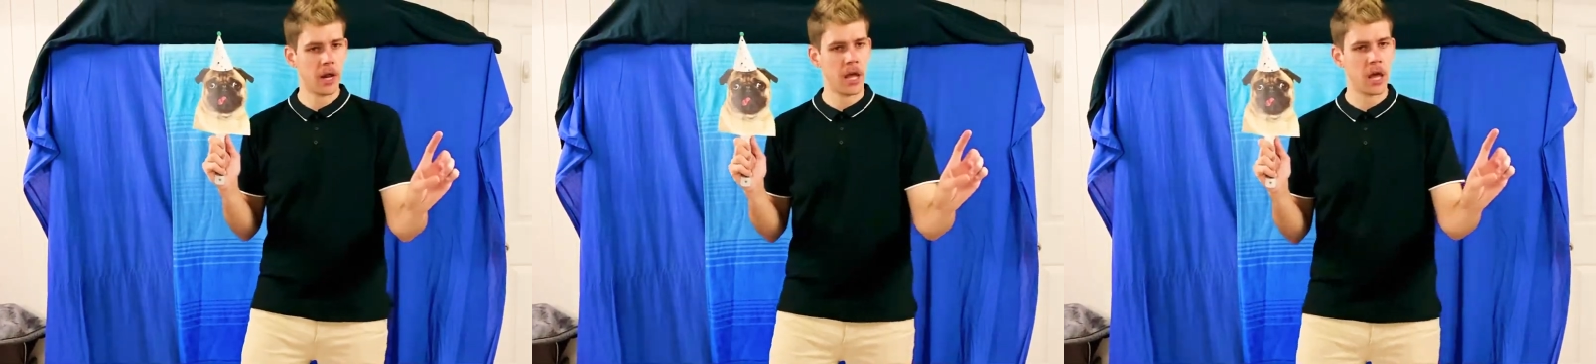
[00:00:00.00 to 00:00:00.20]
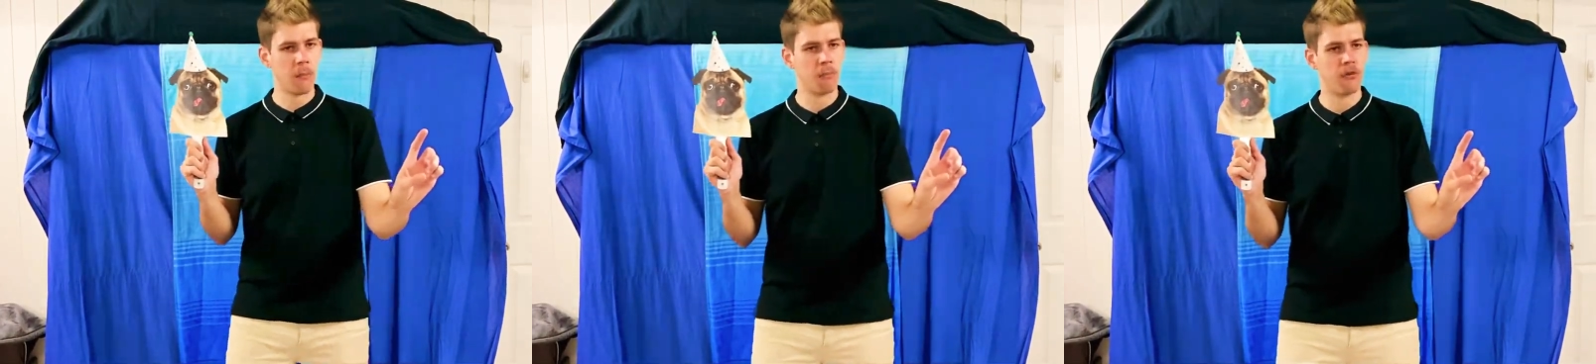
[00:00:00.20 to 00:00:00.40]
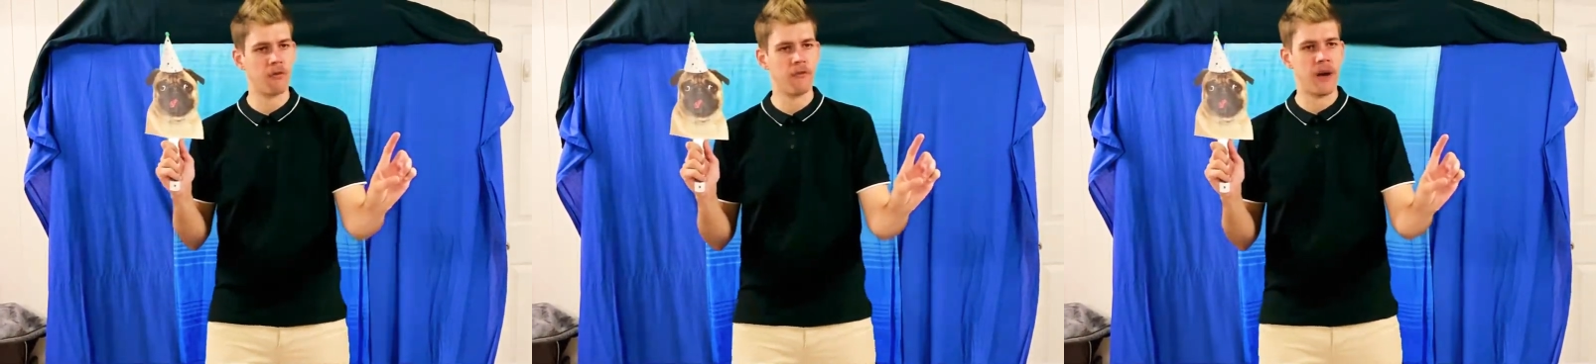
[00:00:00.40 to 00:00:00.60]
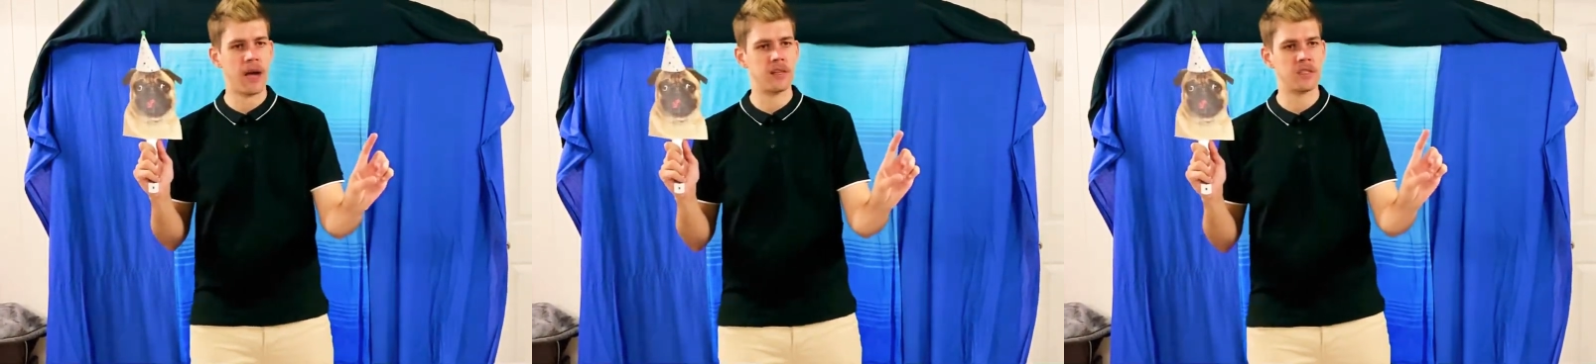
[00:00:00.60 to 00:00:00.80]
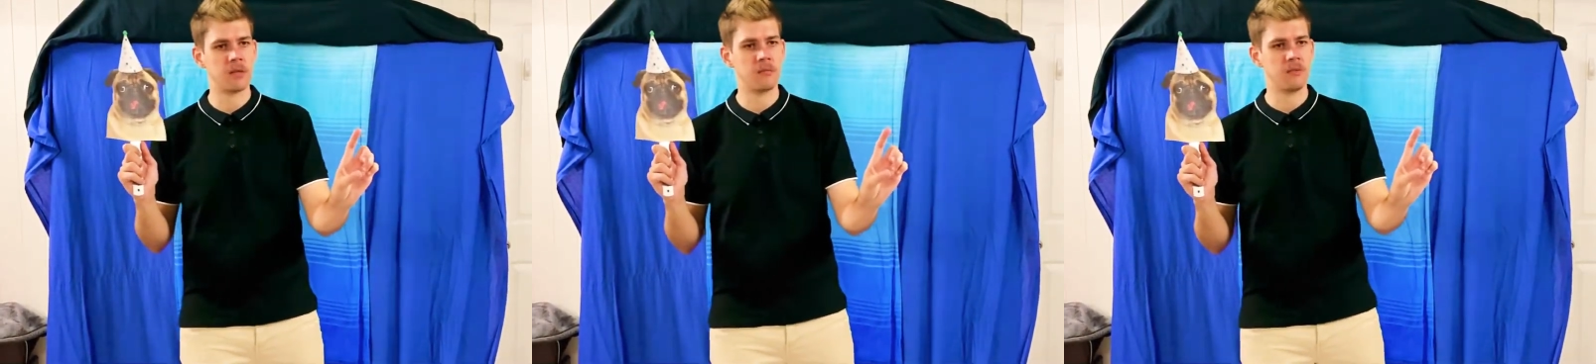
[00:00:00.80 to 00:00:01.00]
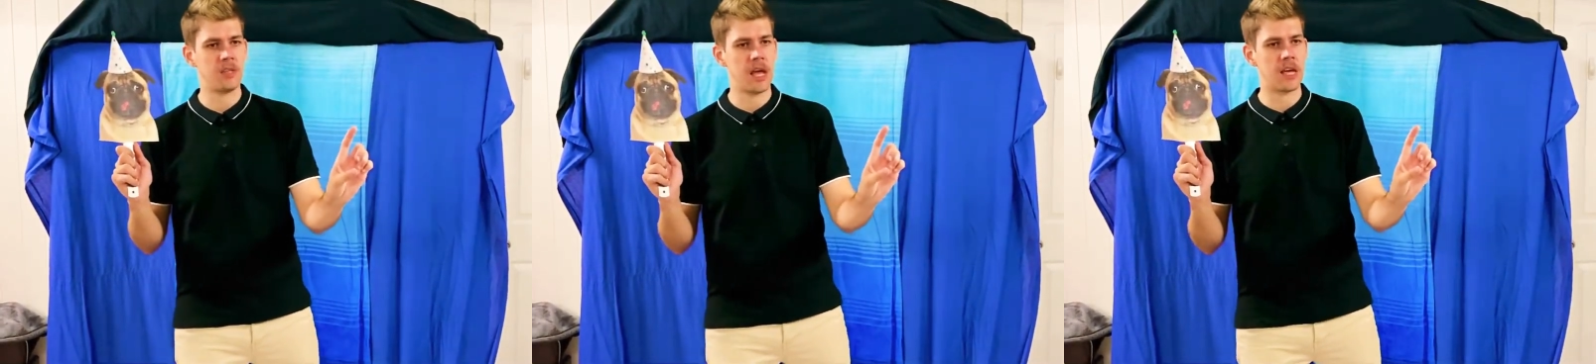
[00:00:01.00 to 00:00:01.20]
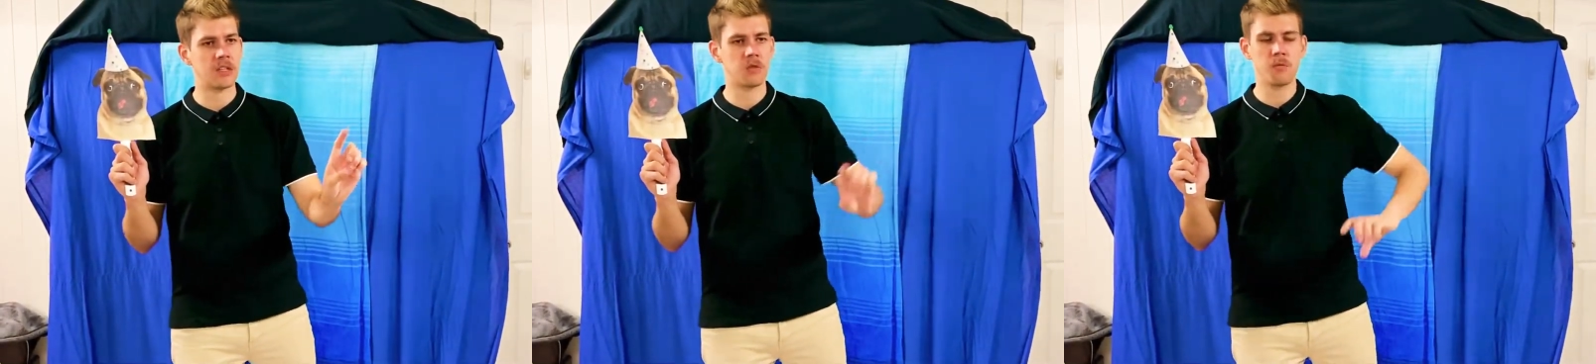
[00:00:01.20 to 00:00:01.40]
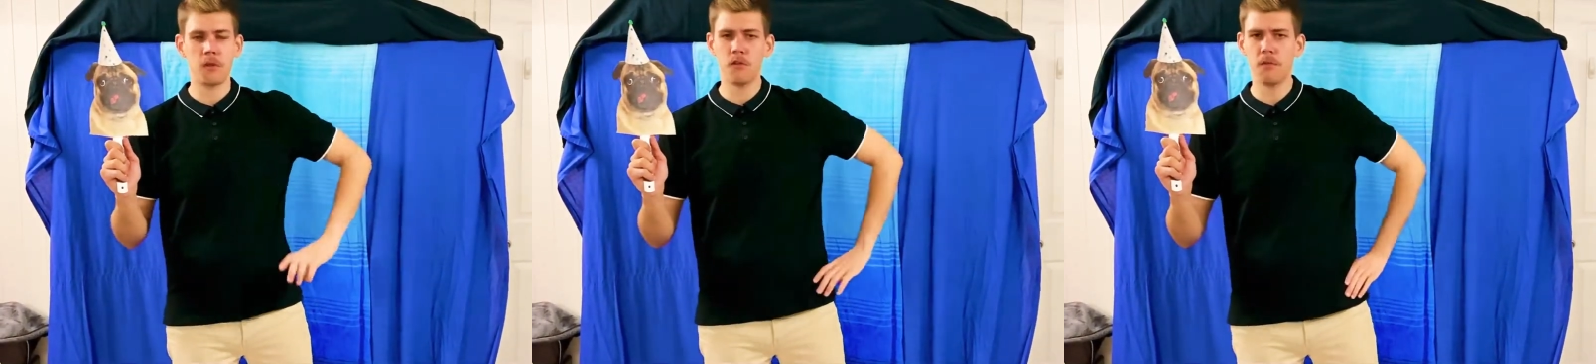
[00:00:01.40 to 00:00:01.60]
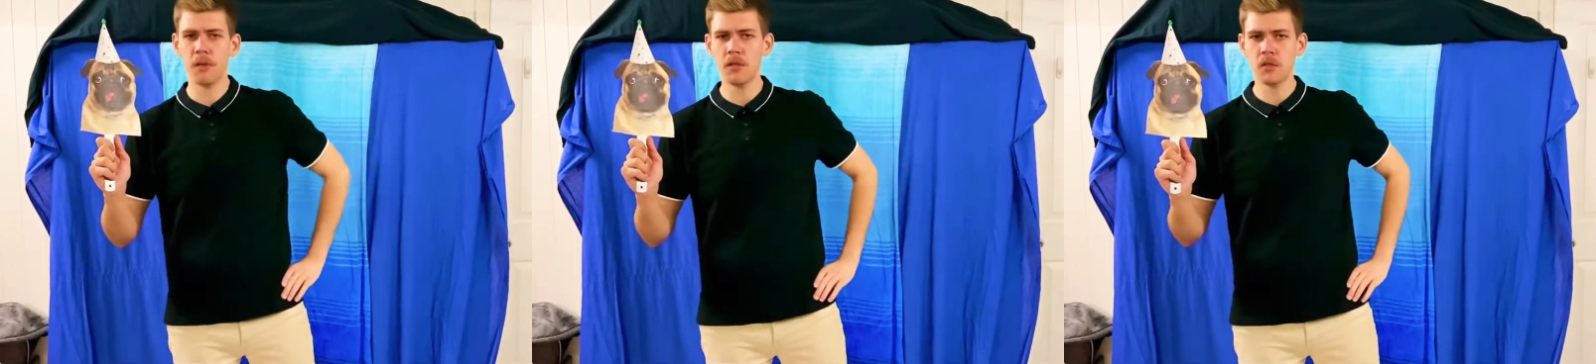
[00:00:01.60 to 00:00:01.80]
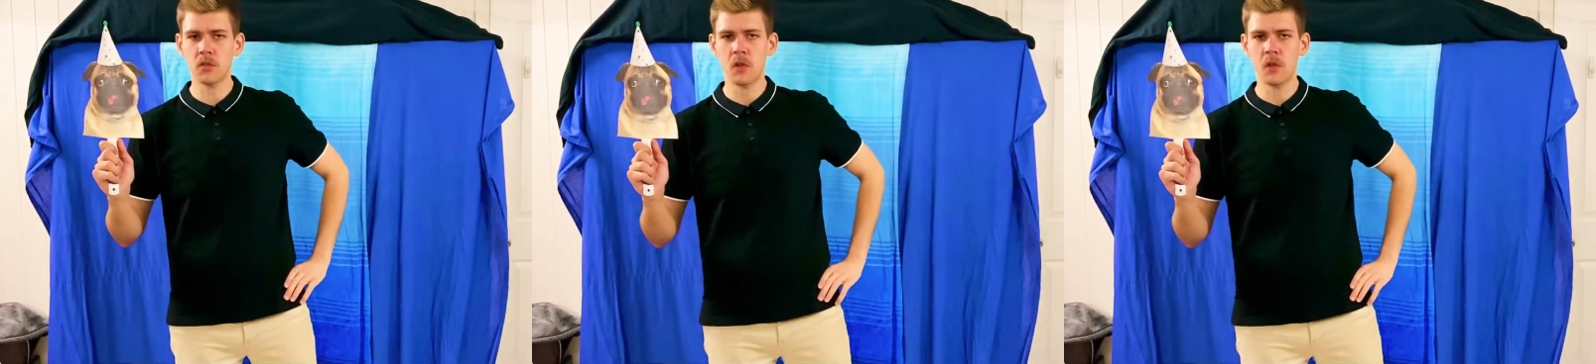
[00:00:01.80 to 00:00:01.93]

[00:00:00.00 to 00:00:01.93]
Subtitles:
to improvise some dance movements,